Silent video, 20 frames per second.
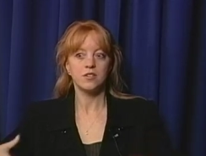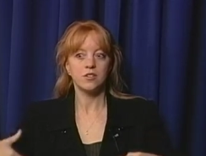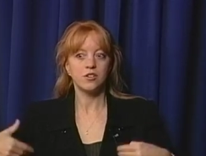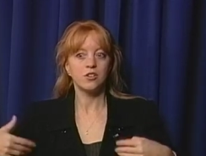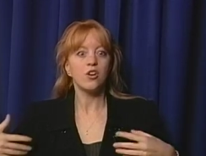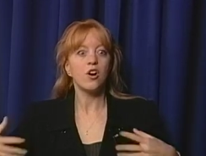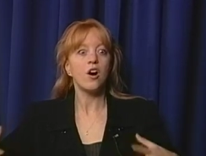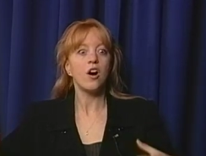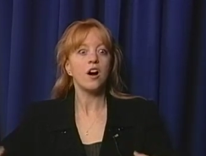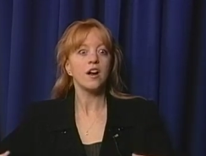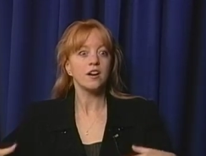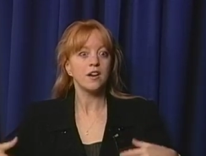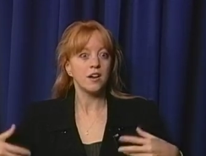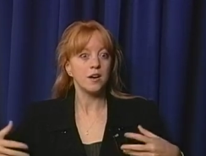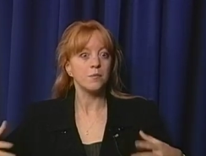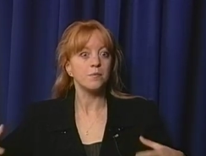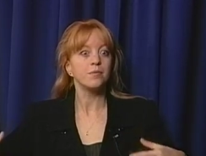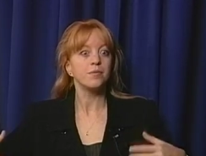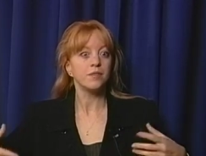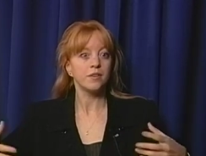caught
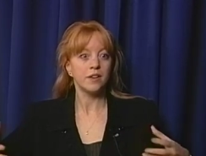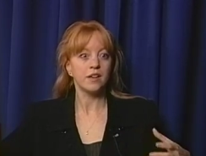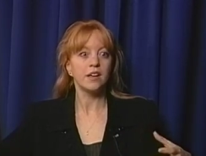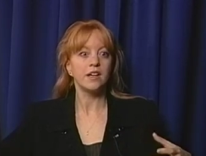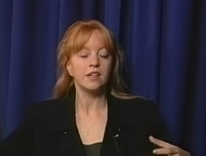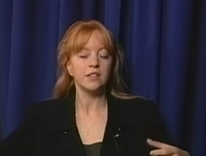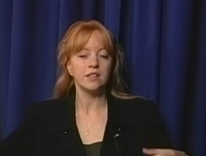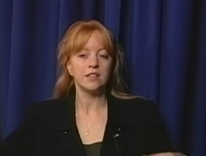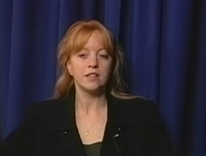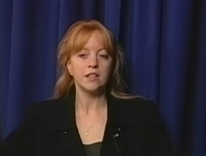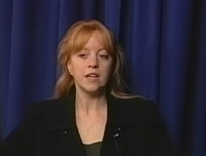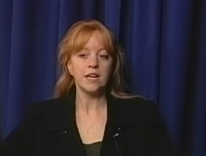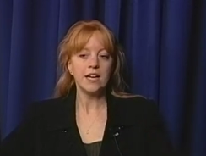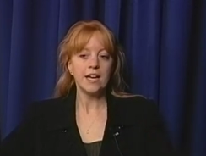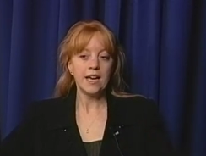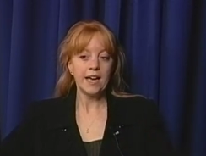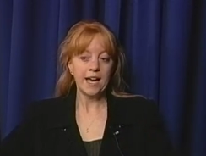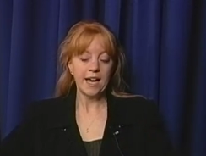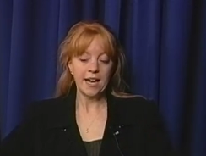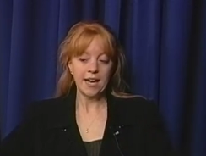up.
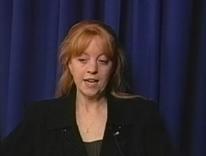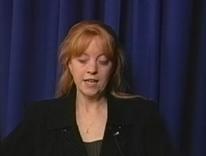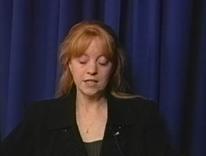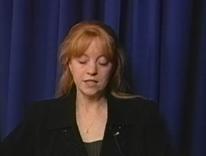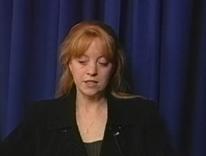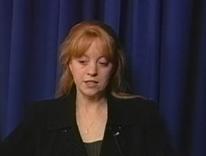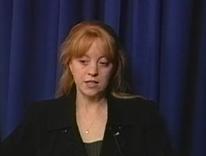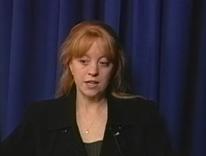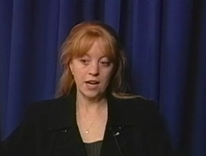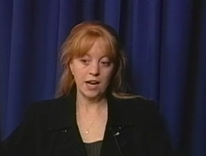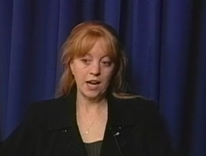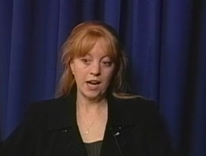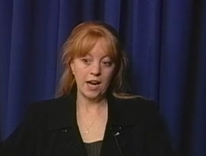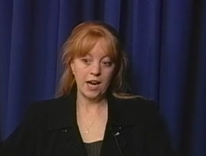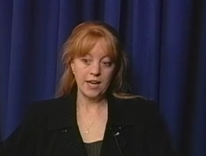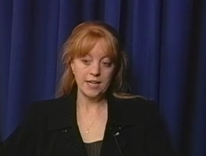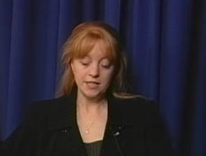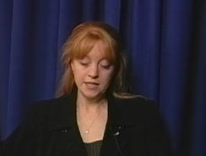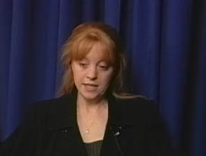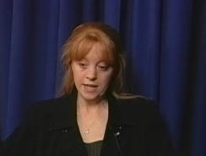And
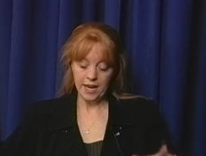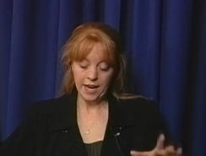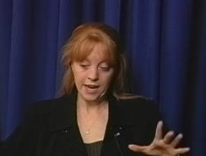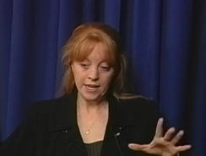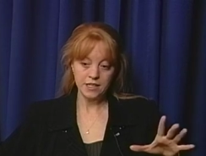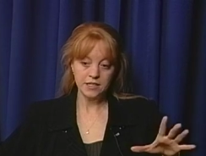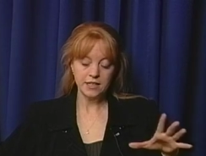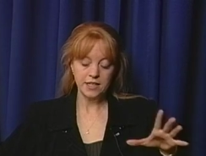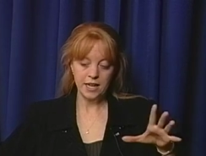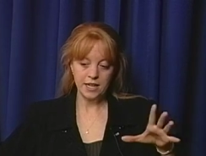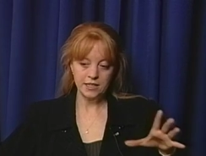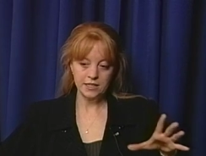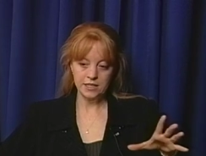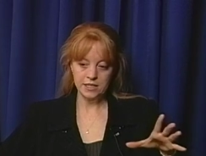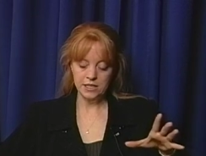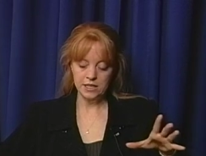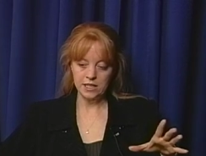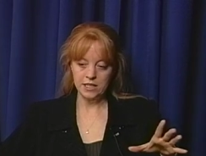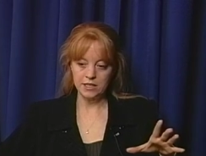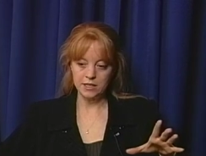I hadn't gotten
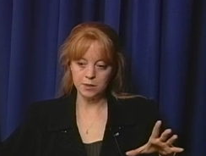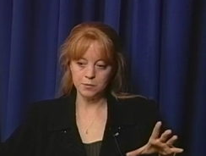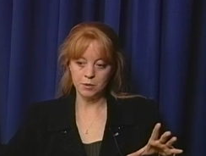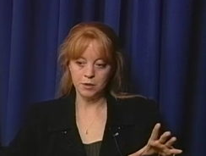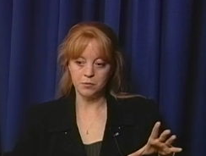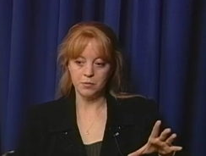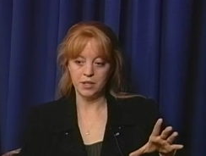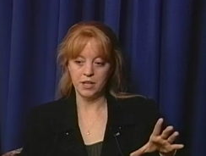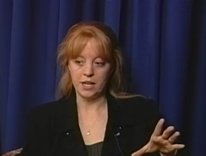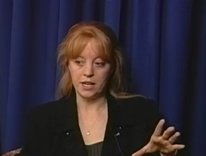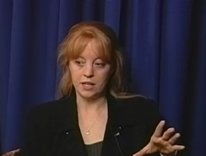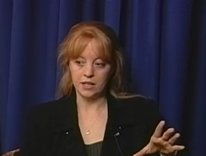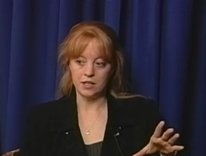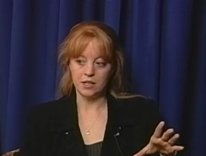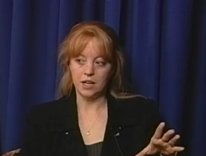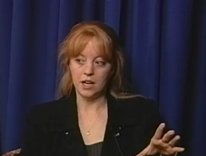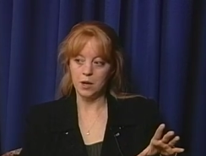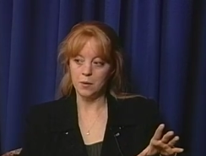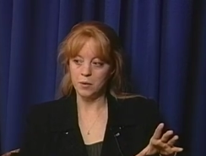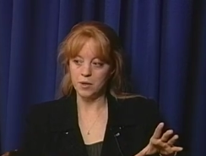into Eastman, but I
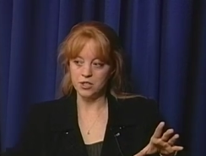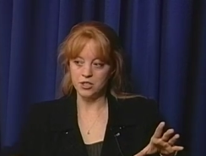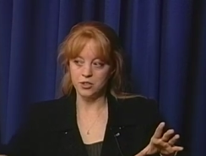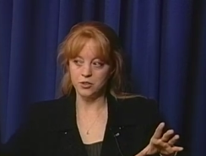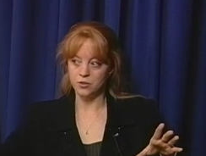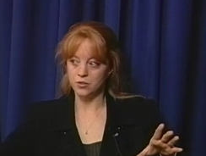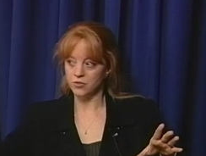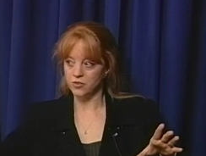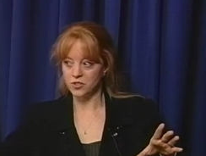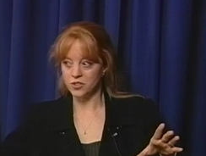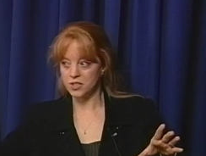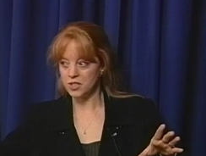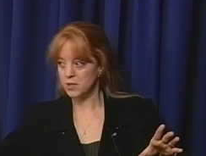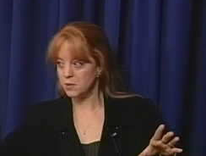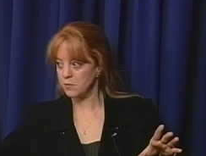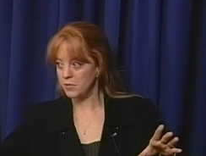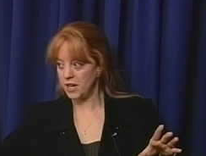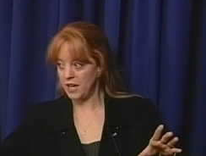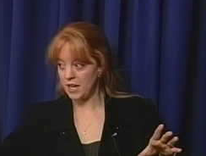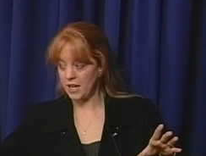went to University
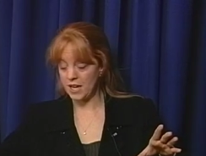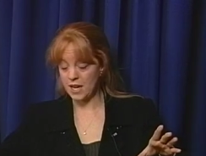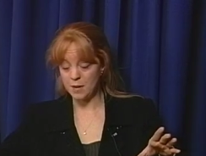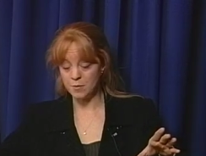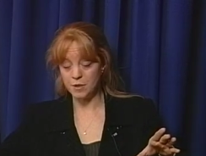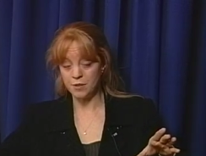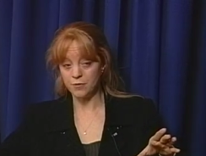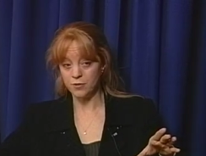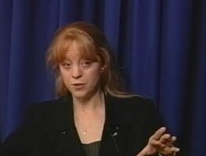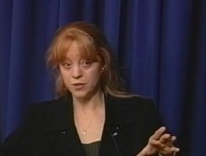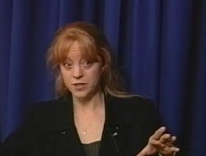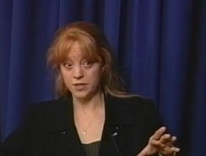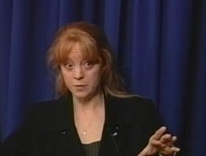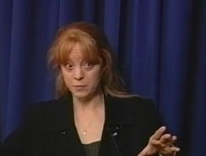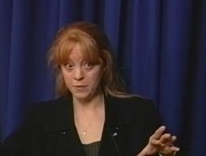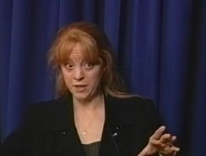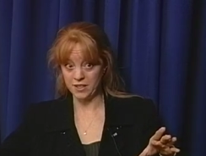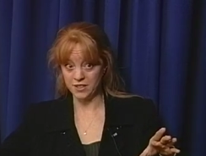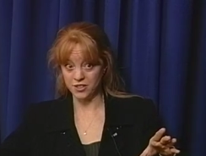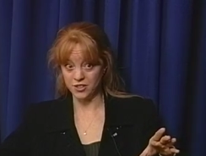of Miami for a
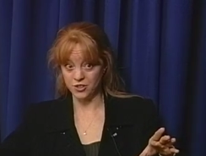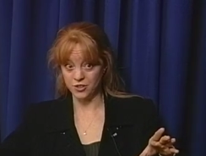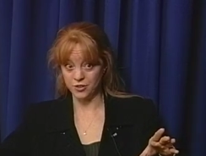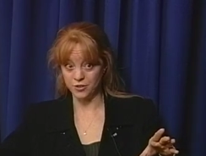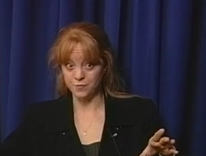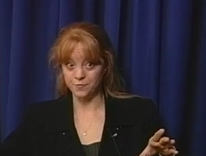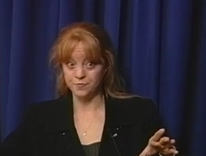semester.